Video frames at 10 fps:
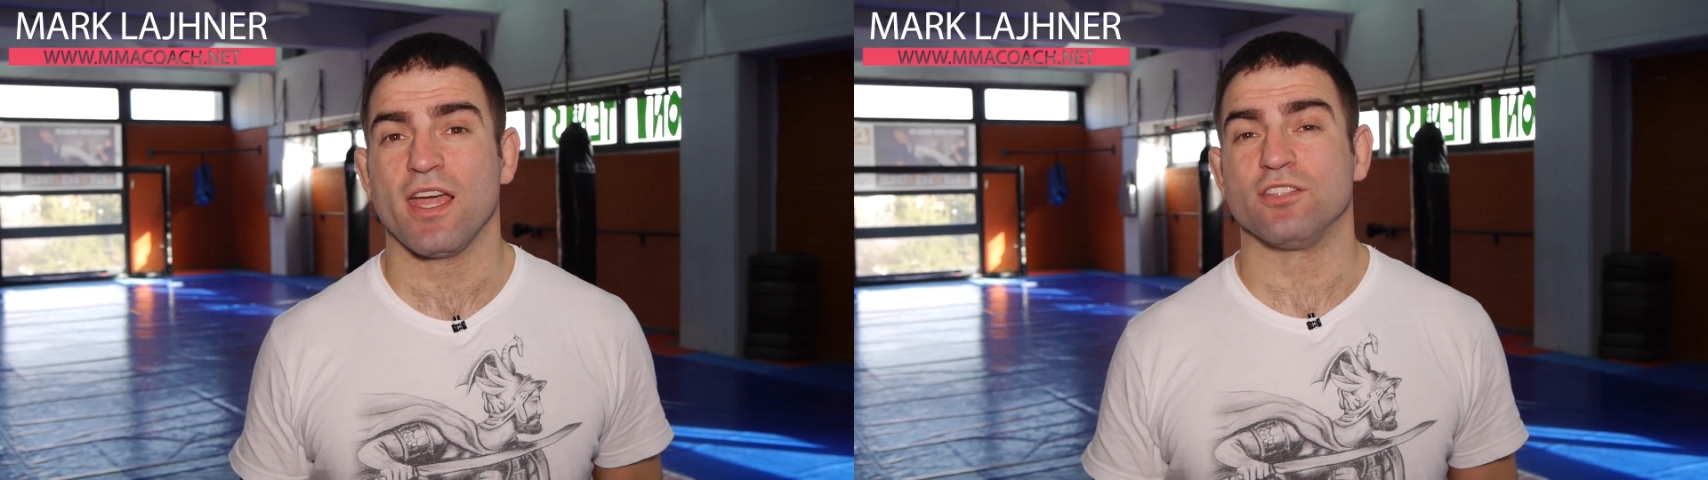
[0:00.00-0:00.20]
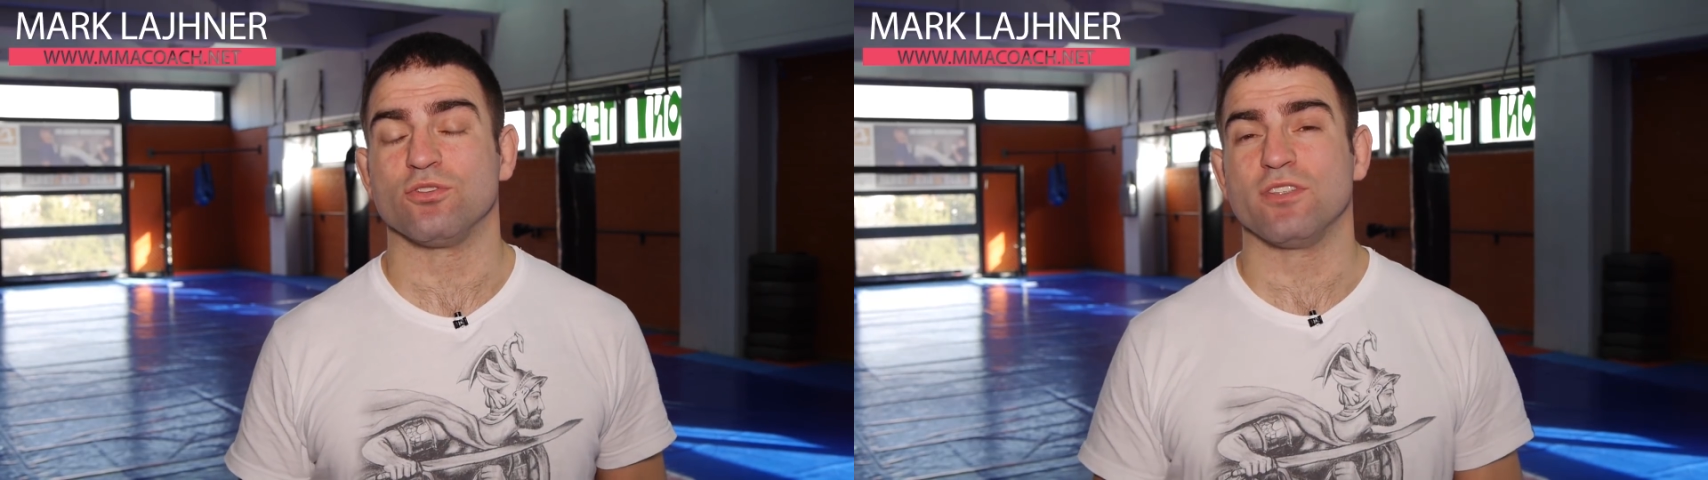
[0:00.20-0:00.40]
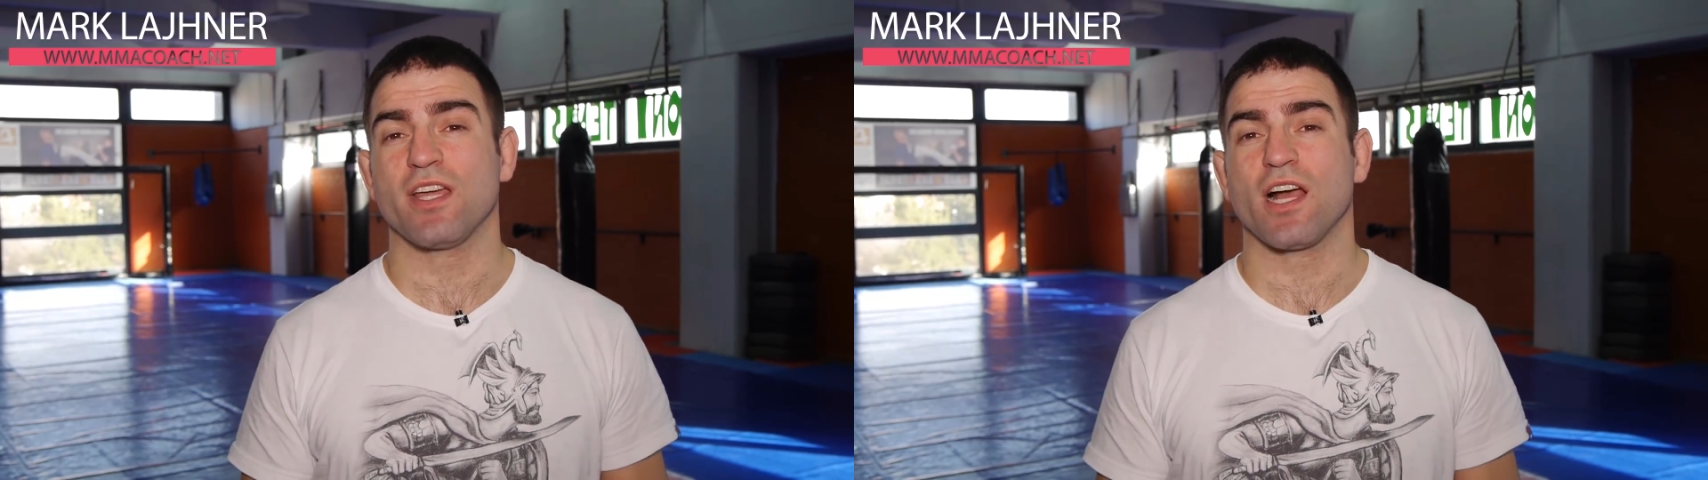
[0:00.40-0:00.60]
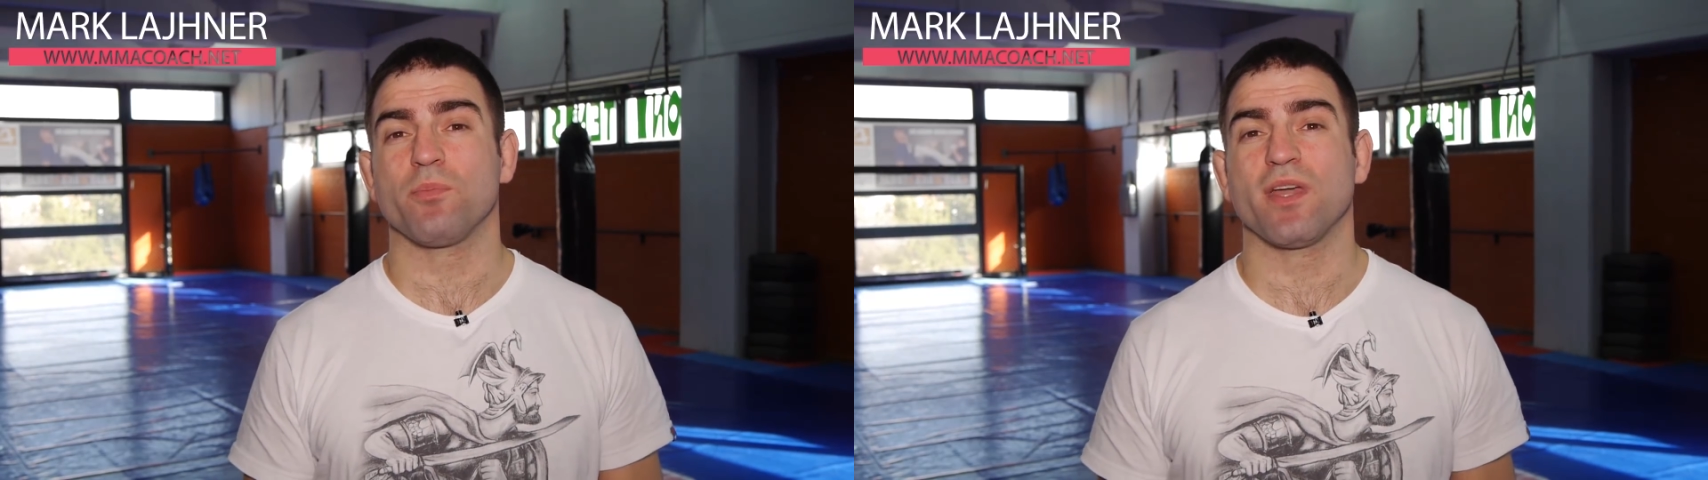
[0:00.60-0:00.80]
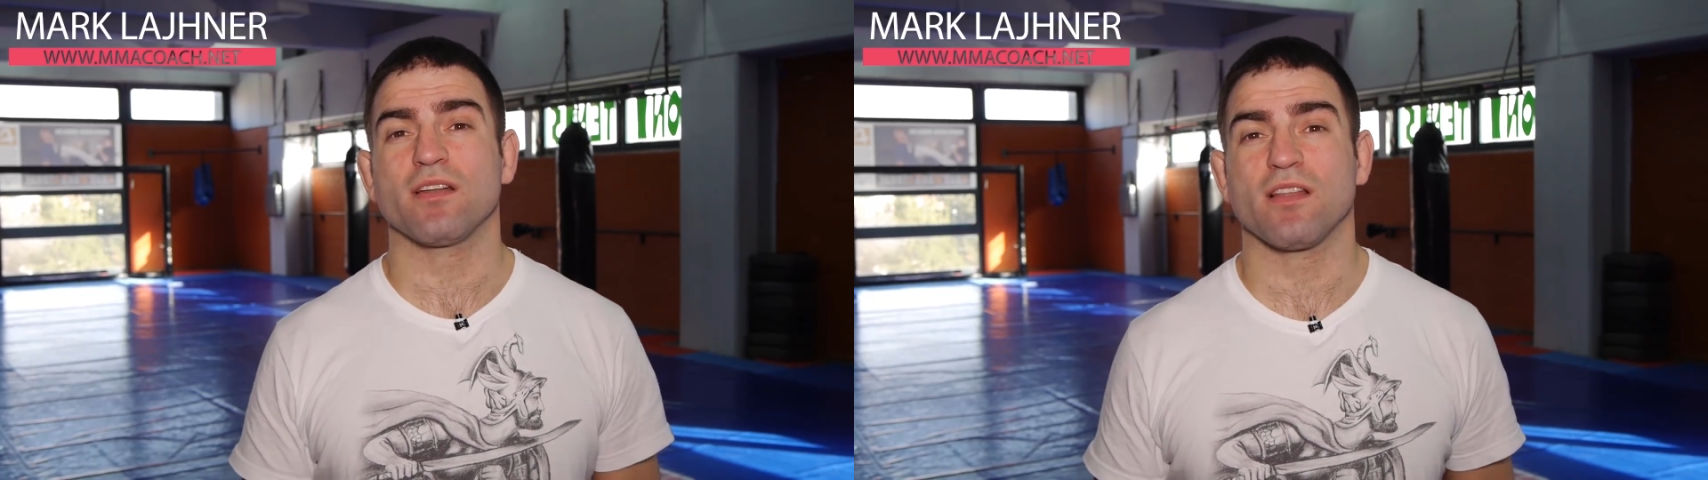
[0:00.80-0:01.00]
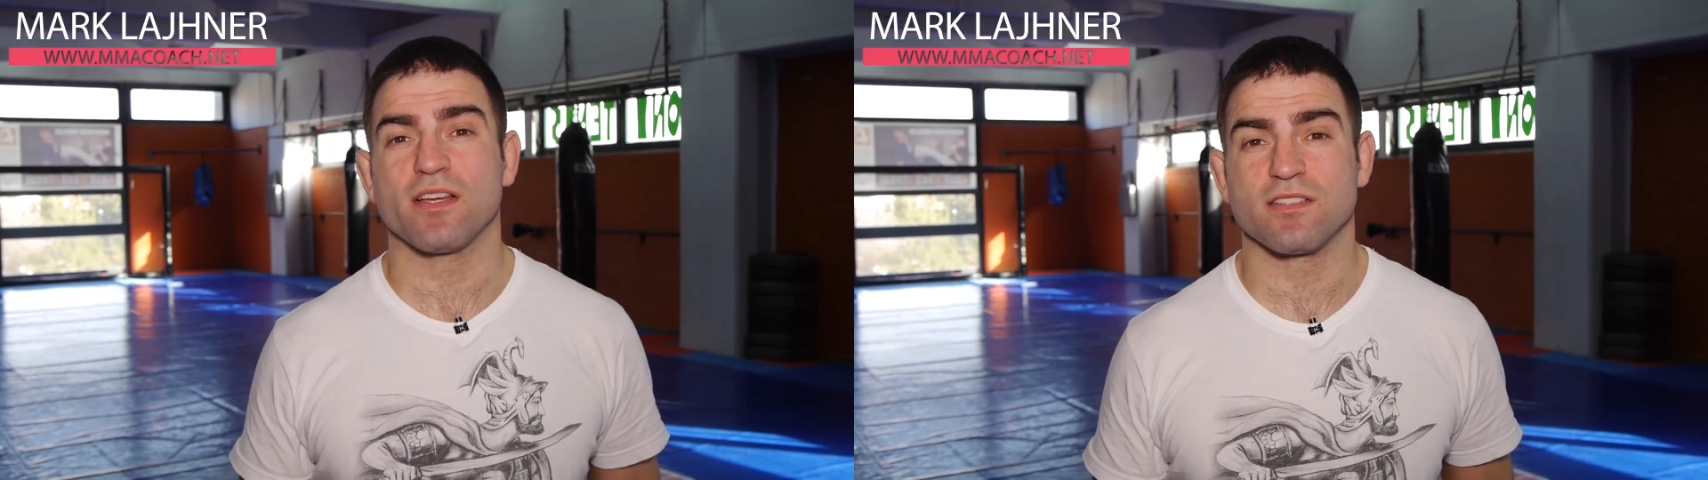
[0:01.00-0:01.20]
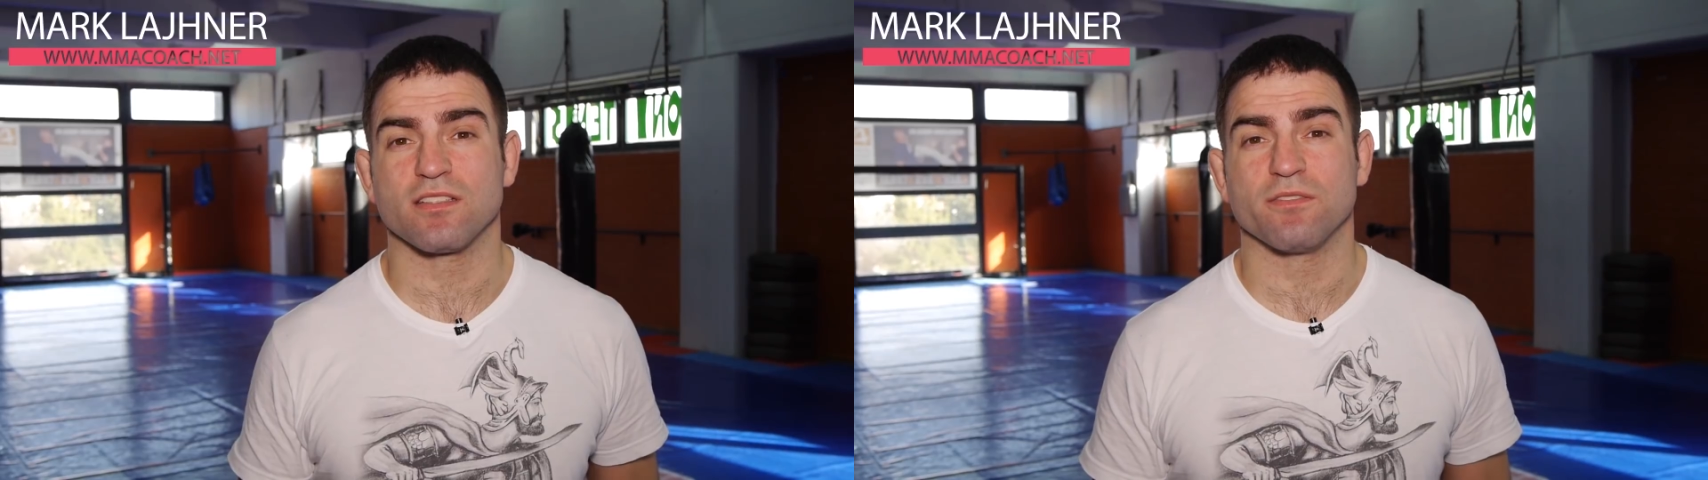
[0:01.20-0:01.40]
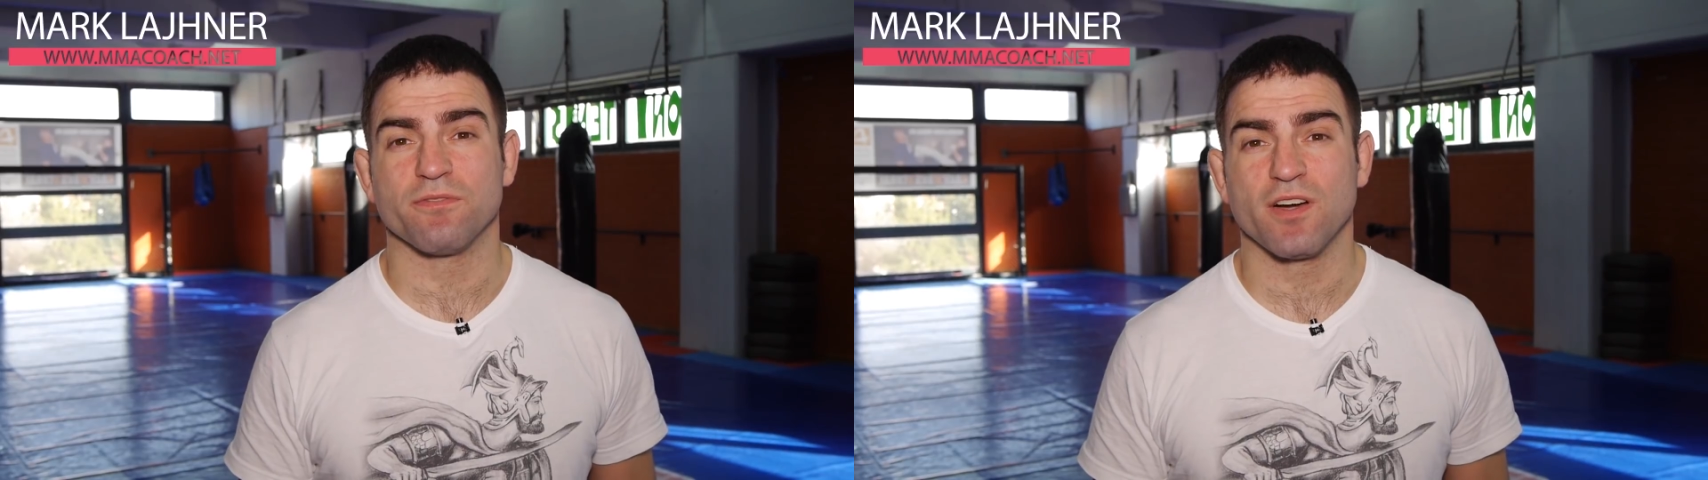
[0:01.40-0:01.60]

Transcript: And today I'll be analyzing the